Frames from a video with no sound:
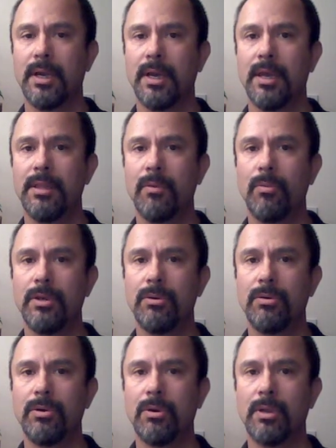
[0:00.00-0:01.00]
And then when
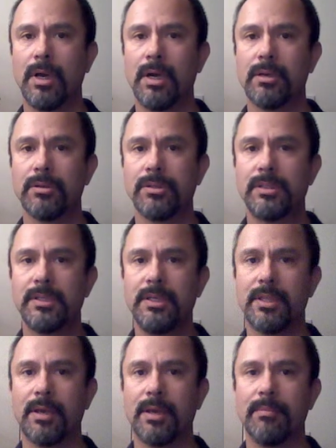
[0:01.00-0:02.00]
you no longer
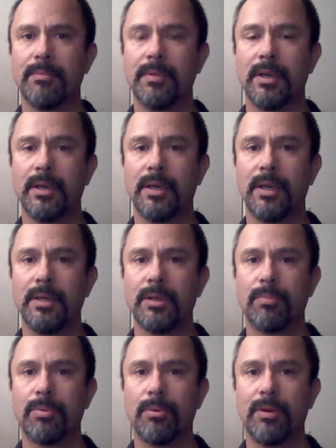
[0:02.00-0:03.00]
see them in
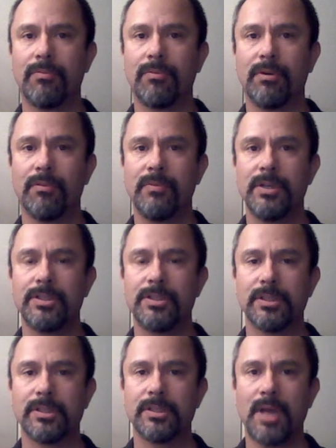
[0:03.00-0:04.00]
your peripheral
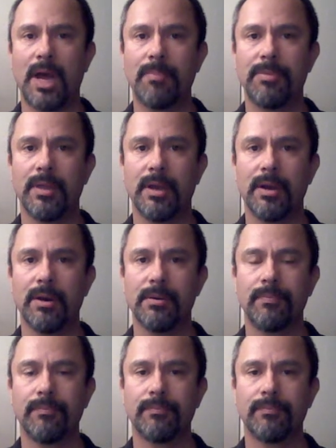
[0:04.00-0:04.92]
vision, stop there,